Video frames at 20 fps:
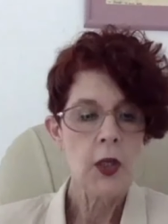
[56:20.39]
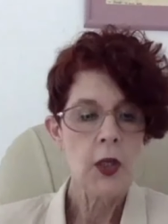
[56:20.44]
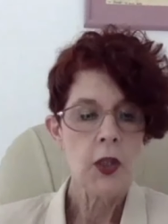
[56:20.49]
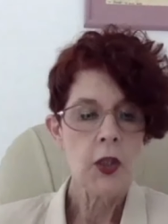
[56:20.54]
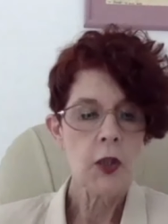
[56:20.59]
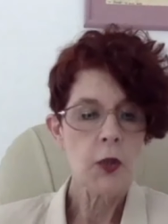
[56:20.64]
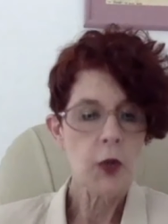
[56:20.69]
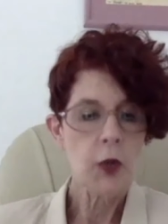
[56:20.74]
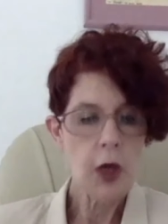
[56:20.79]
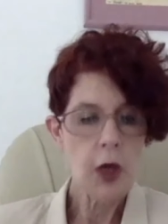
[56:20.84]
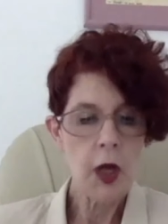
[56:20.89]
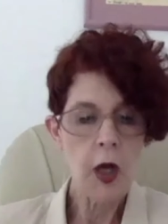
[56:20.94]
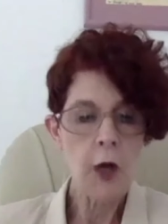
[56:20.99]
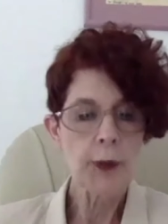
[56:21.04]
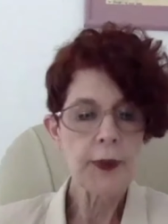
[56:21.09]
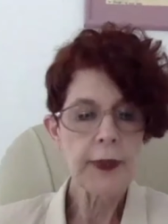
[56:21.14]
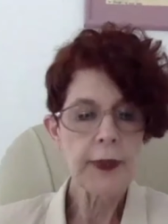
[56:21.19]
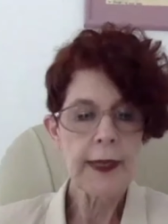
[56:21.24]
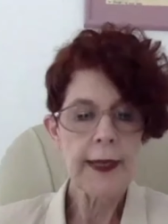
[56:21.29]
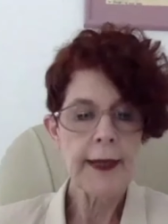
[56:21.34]
You are
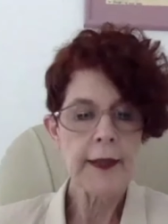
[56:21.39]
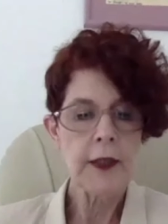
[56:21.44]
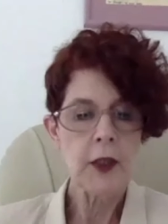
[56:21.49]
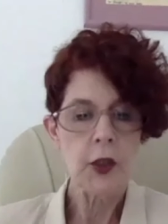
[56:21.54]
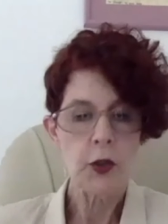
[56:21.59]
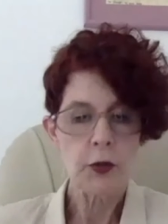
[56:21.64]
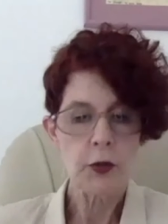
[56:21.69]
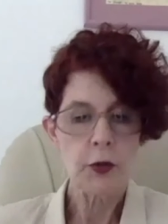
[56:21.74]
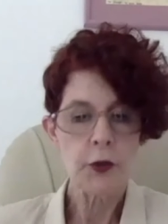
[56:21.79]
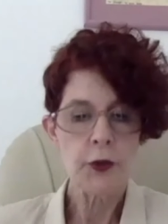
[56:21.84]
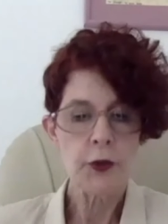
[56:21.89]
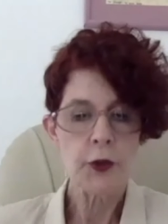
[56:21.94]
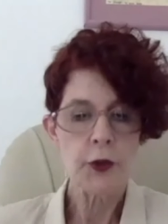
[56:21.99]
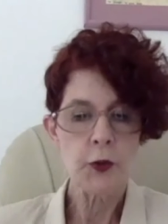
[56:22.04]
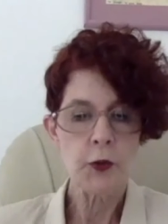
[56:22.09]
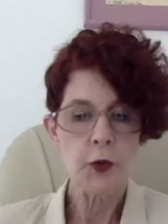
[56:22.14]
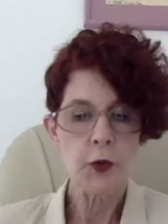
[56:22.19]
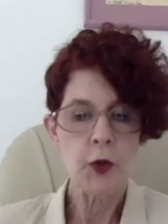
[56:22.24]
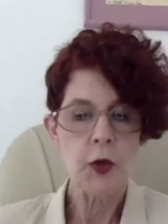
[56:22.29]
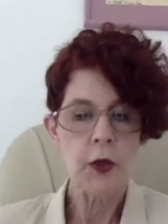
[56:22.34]
all playing a
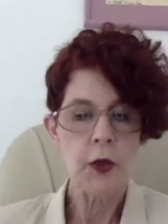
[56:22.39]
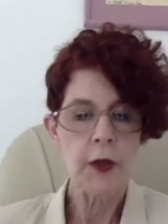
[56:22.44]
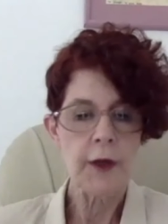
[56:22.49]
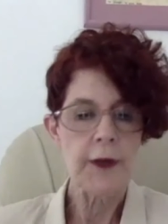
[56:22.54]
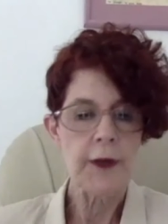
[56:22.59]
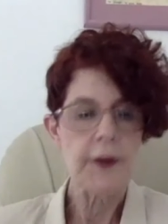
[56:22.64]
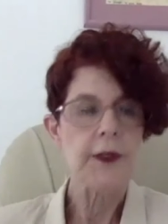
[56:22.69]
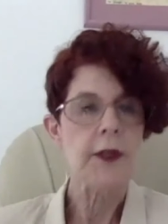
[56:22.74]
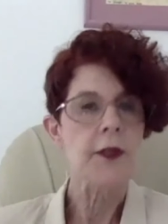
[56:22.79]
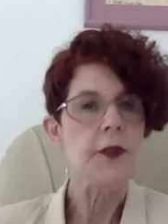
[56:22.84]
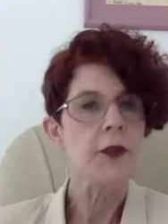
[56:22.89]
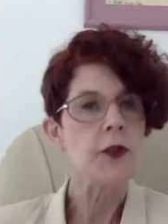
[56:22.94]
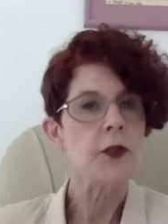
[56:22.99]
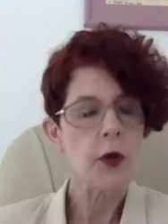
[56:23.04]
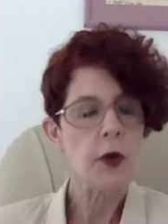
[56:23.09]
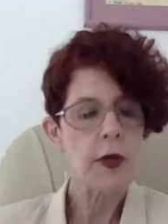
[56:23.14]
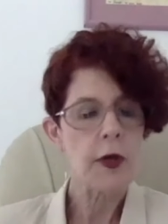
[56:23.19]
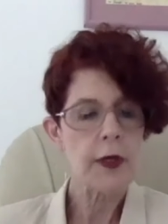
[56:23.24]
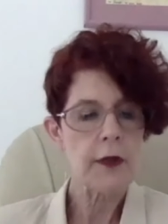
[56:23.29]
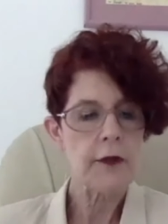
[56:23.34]
crucial role in this
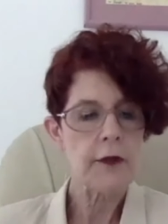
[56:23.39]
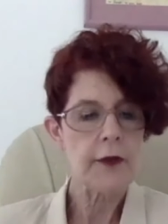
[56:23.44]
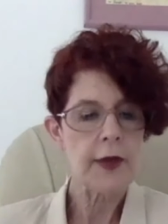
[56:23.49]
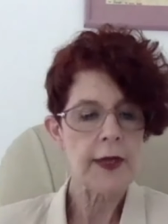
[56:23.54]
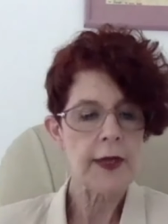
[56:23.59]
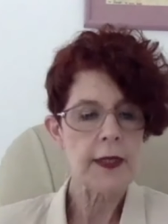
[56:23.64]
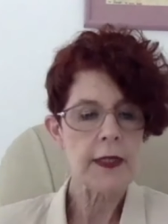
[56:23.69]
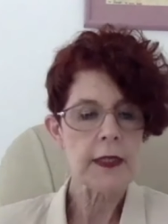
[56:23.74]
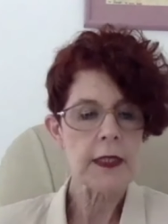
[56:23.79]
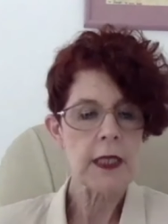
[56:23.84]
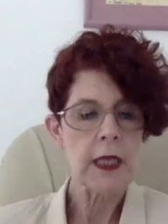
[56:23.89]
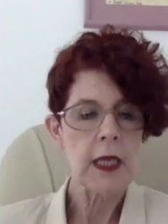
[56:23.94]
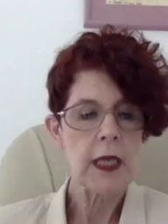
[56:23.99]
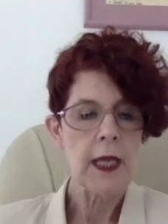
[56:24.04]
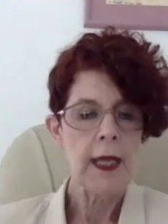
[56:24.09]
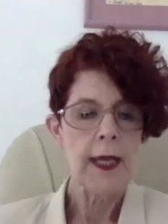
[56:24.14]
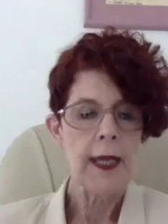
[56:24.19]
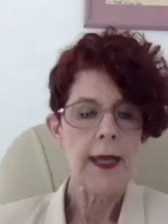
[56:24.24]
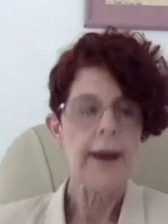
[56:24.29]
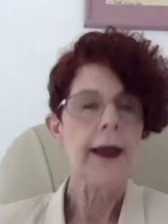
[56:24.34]
historic event,
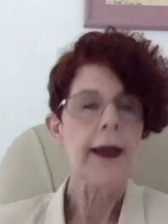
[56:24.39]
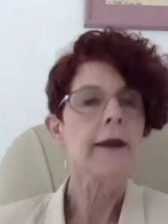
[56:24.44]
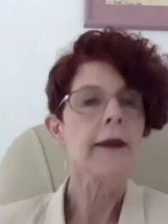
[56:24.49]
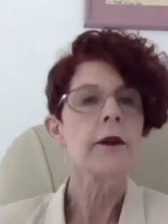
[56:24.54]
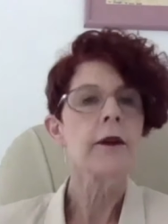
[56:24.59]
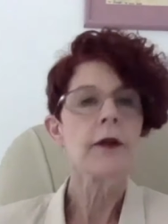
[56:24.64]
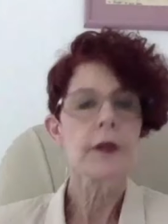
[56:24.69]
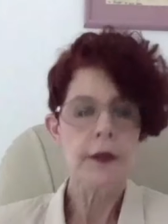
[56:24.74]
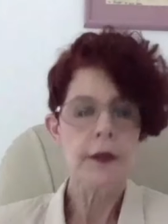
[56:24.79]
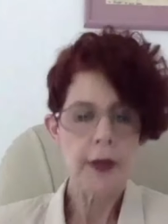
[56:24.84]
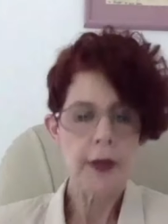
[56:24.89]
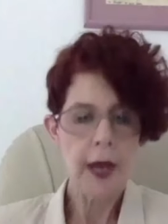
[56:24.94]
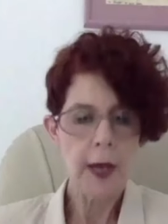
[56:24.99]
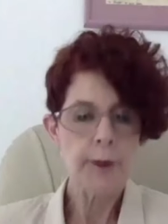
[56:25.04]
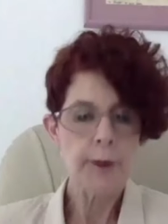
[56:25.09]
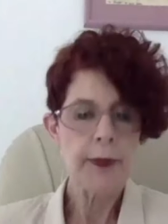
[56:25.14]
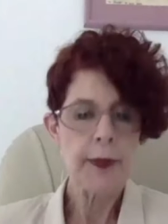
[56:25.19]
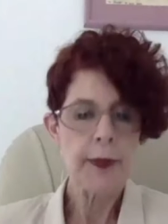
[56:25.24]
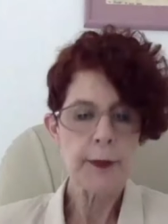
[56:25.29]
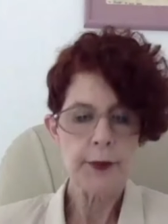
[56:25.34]
and I could
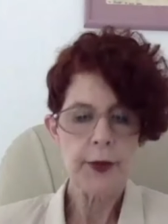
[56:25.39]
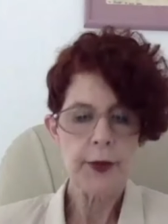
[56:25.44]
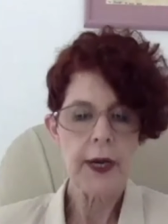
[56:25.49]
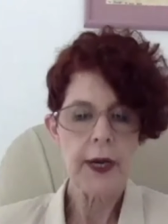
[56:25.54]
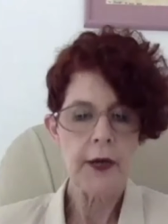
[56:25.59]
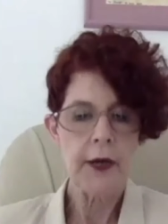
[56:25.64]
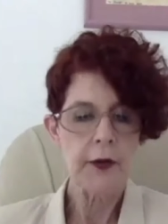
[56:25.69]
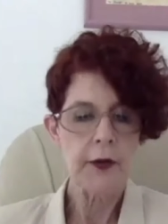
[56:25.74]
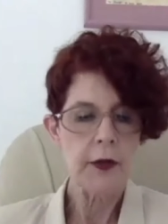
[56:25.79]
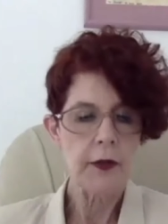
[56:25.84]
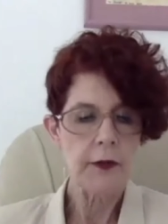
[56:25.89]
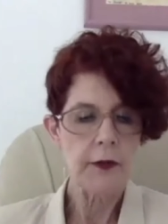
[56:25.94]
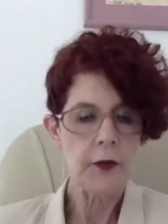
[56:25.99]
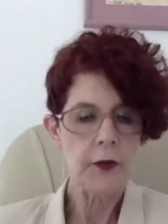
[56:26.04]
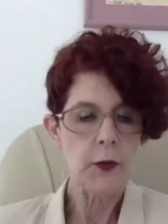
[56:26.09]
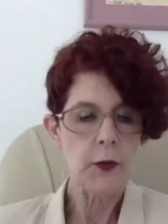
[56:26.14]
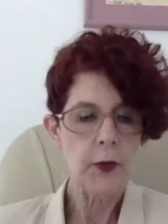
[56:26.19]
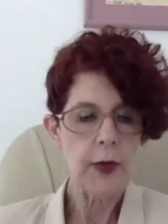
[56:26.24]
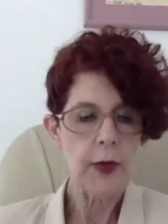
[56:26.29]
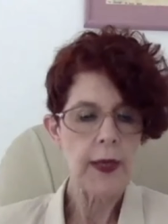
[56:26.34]
not be prouder of the
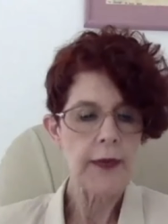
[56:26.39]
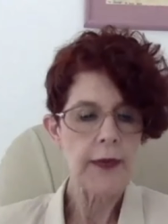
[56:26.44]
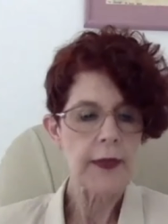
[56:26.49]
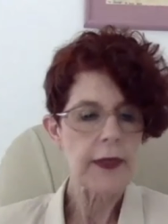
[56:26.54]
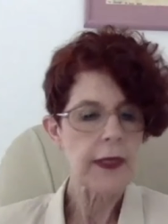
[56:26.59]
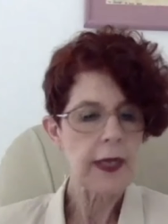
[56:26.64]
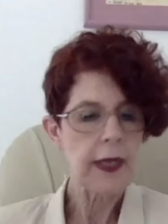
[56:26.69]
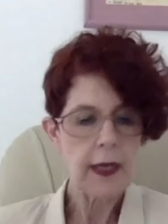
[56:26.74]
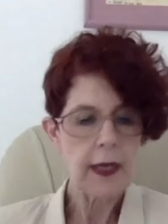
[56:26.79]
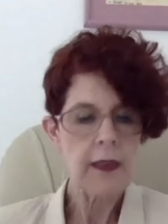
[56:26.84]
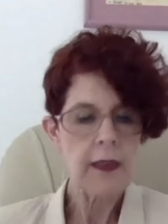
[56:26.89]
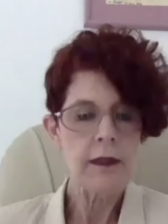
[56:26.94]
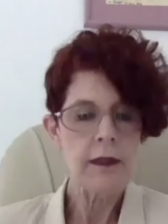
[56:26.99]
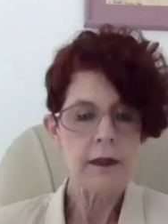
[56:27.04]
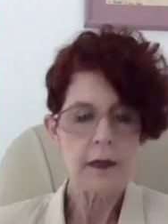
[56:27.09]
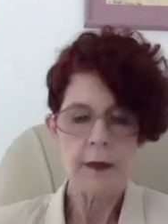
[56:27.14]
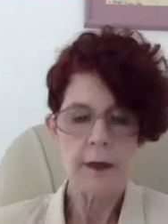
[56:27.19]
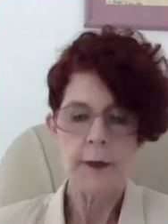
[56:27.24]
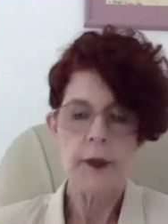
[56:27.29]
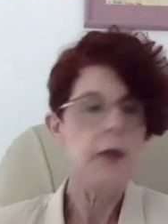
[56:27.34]
way the
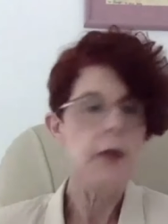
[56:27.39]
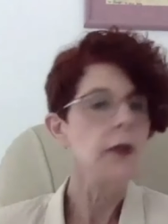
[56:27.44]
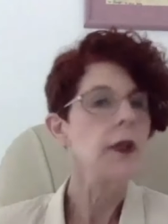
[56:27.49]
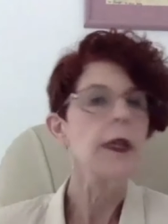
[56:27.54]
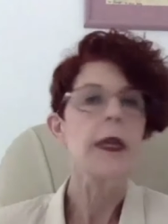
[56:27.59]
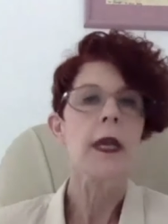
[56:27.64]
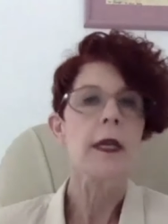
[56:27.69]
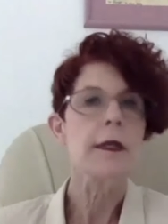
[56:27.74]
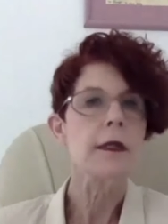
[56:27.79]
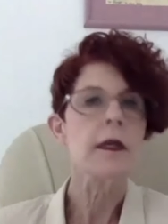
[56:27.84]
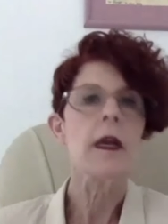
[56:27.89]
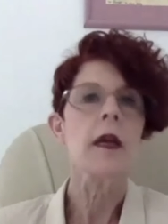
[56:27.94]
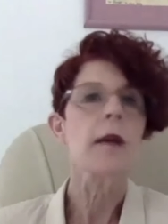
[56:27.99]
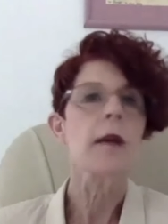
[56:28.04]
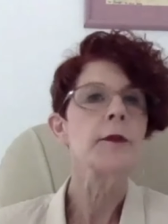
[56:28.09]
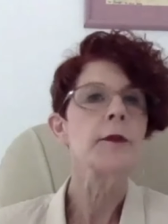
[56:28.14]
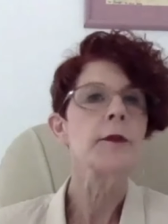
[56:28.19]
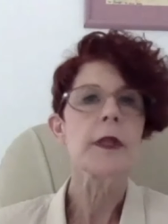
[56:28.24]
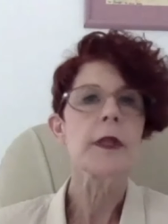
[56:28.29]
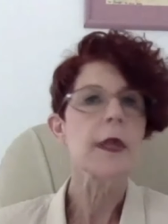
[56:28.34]
Canes community has
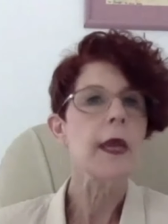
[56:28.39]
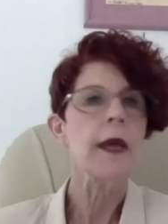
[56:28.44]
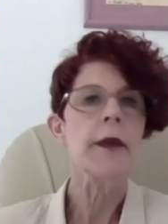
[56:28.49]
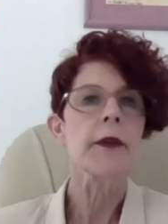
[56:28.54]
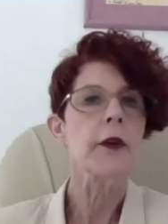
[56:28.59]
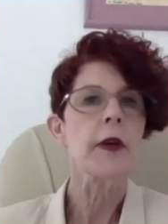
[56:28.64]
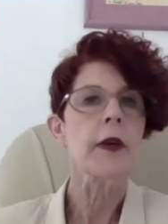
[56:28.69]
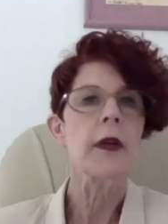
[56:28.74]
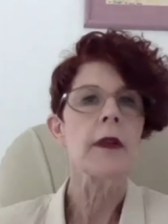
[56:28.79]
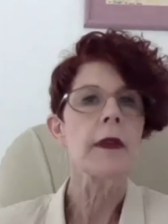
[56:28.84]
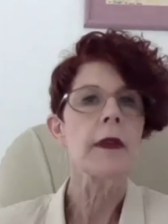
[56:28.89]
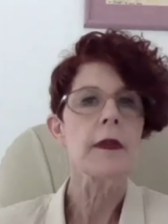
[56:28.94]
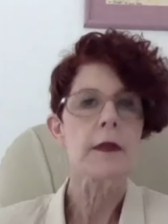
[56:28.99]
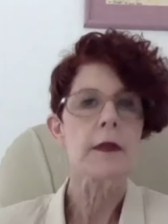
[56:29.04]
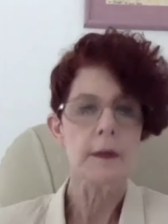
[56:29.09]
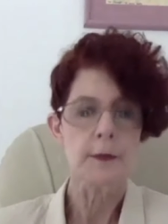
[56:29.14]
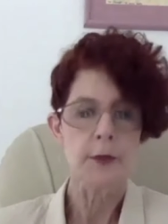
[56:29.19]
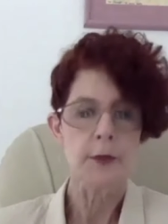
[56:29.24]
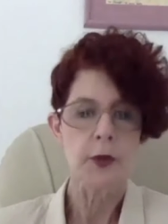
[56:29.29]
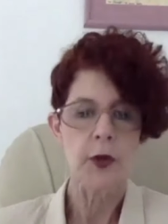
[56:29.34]
come together in
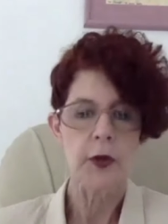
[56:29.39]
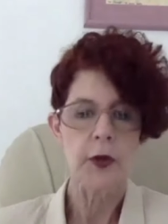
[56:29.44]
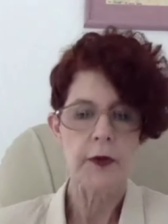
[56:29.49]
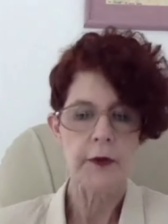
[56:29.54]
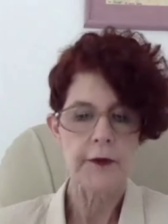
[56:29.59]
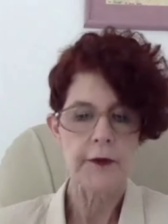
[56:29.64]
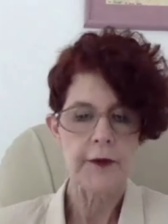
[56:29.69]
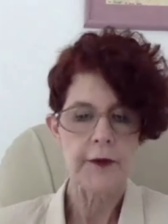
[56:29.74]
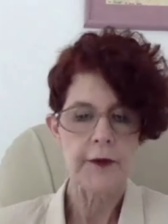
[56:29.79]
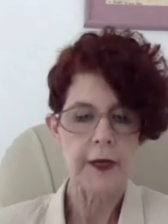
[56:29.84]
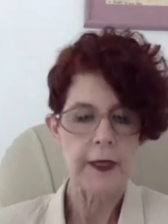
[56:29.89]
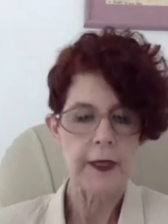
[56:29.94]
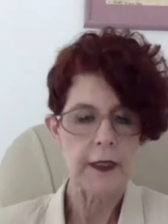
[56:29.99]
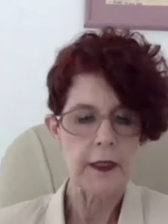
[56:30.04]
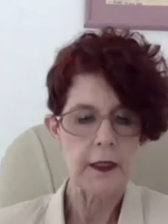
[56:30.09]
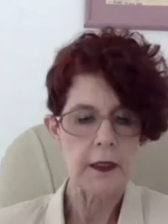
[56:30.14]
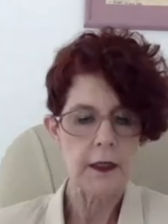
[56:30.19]
this important fight.